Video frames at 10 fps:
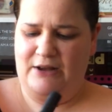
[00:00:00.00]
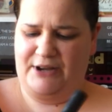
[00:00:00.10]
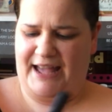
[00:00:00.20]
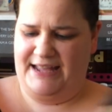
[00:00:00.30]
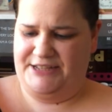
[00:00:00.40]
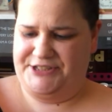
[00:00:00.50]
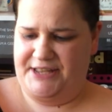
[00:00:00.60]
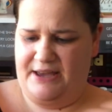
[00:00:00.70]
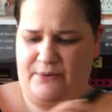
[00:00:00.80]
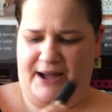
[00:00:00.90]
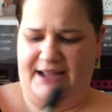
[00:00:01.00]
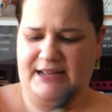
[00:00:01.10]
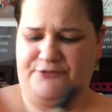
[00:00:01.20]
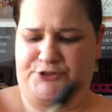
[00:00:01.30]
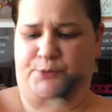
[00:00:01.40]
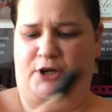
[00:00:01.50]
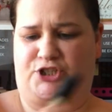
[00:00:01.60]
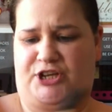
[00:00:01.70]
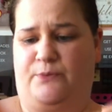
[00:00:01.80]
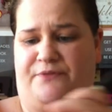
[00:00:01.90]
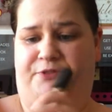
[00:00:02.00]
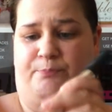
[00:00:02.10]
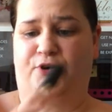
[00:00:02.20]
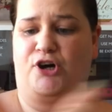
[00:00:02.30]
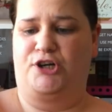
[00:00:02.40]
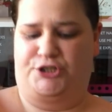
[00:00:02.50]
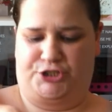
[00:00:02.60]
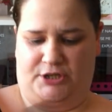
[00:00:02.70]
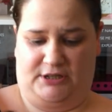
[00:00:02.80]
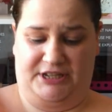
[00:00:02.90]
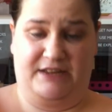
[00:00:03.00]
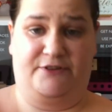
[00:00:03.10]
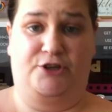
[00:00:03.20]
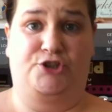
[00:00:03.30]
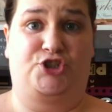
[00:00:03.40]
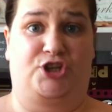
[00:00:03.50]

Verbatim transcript: Okay, so I have swatched it with the brush. I'll even